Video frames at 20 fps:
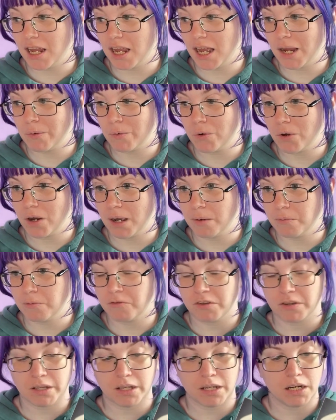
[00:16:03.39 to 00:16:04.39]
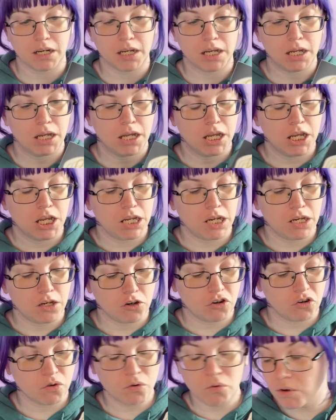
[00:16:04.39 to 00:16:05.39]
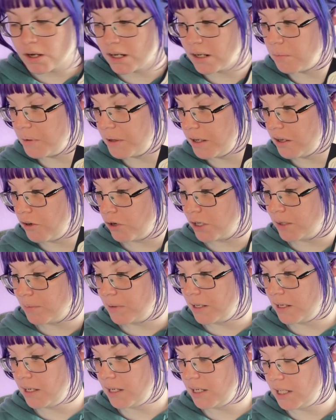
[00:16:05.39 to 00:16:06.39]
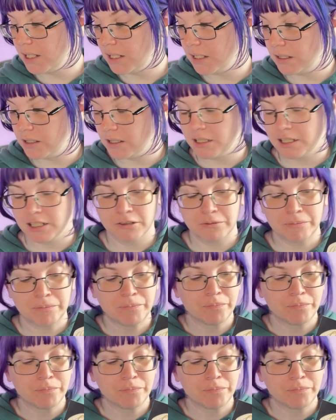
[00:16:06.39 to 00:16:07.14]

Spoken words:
I woke up feeling incredibly ill.